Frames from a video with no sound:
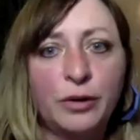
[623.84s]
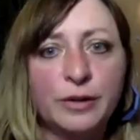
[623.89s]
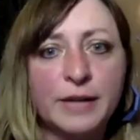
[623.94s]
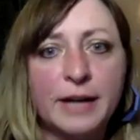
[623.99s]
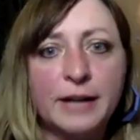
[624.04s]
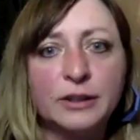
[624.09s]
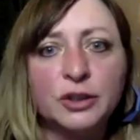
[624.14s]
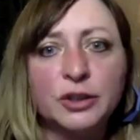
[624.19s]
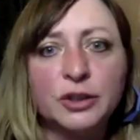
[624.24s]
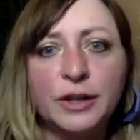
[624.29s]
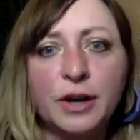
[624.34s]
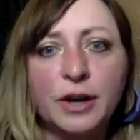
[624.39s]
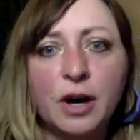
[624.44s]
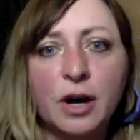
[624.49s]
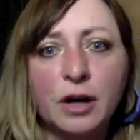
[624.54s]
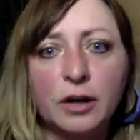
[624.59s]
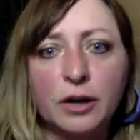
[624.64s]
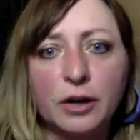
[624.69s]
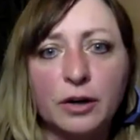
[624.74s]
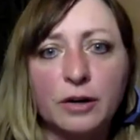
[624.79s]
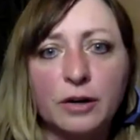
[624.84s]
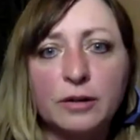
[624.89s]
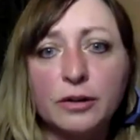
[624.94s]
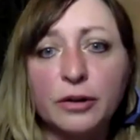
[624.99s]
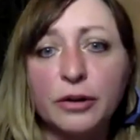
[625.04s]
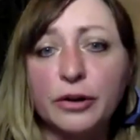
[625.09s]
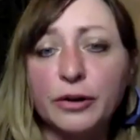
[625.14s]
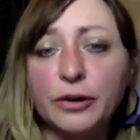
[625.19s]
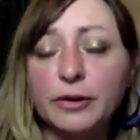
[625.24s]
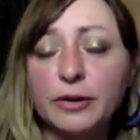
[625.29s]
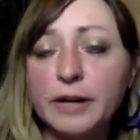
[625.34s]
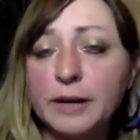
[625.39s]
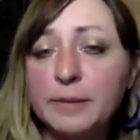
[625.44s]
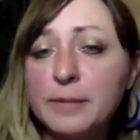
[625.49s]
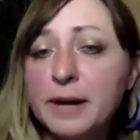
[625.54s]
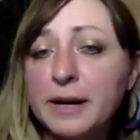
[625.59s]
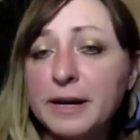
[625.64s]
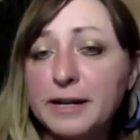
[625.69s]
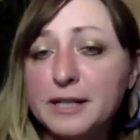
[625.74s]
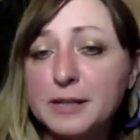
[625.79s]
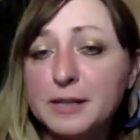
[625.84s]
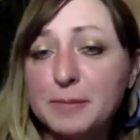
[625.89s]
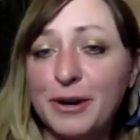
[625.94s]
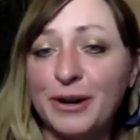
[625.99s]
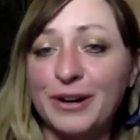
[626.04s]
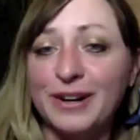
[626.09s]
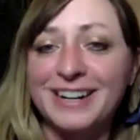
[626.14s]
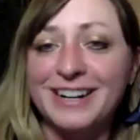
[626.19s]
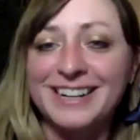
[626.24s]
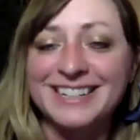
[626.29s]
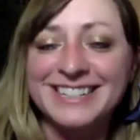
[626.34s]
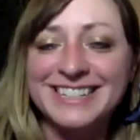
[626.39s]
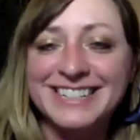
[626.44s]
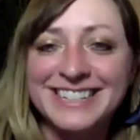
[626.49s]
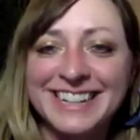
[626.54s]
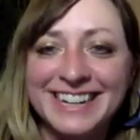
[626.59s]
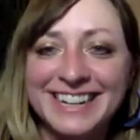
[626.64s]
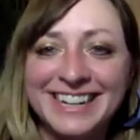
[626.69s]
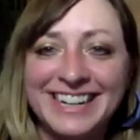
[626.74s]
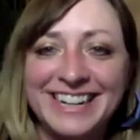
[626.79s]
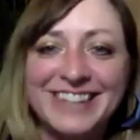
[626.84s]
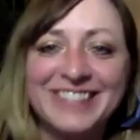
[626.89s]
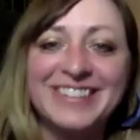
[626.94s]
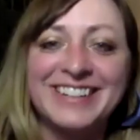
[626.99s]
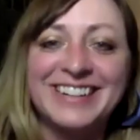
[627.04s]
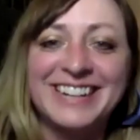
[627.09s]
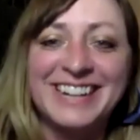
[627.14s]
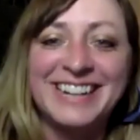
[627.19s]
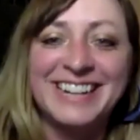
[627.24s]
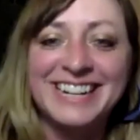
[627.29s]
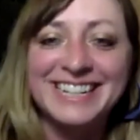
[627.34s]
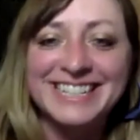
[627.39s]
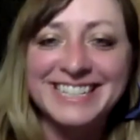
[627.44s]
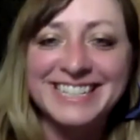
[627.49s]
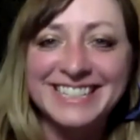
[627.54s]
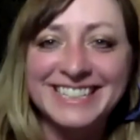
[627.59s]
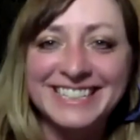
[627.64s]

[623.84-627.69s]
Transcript: is actually harder, or in my experience anyways.